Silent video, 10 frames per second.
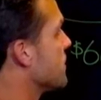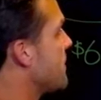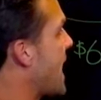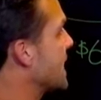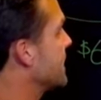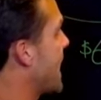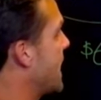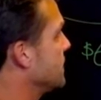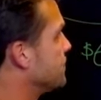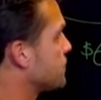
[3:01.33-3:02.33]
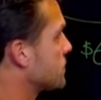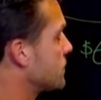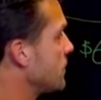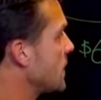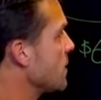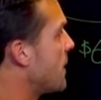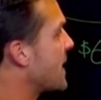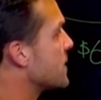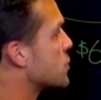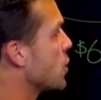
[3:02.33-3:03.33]
to divide that
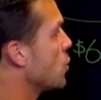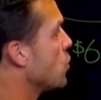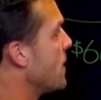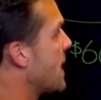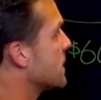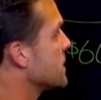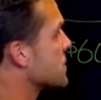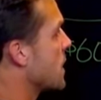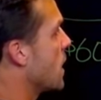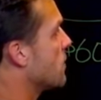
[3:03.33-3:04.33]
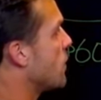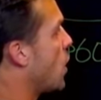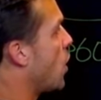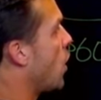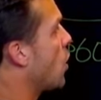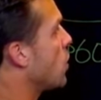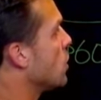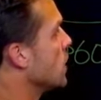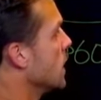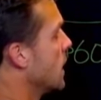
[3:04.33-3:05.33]
by the total balance of
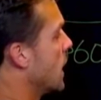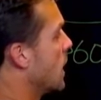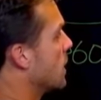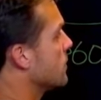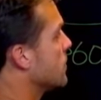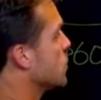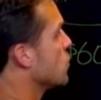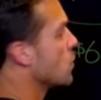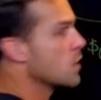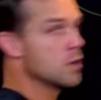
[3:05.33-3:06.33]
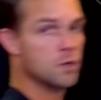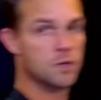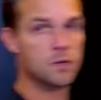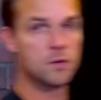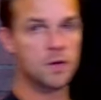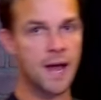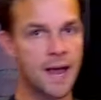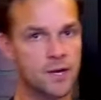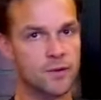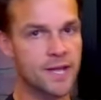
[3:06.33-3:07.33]
all of your
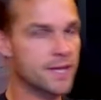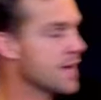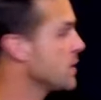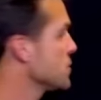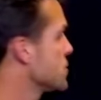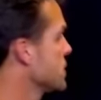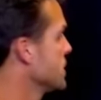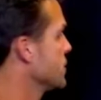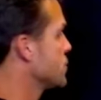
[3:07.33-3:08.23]
IRA accounts.